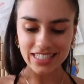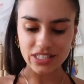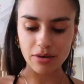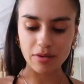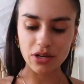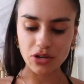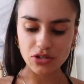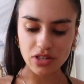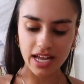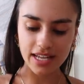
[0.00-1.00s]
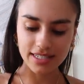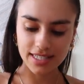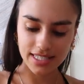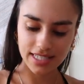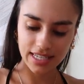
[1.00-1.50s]
So I'm going to go do that
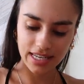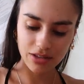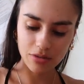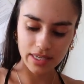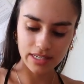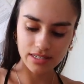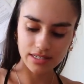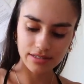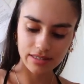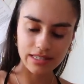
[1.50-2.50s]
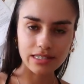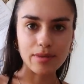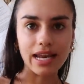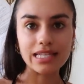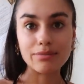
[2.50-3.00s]
in a little bit. It's
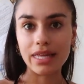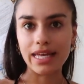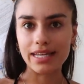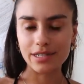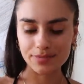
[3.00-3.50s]
my next plan.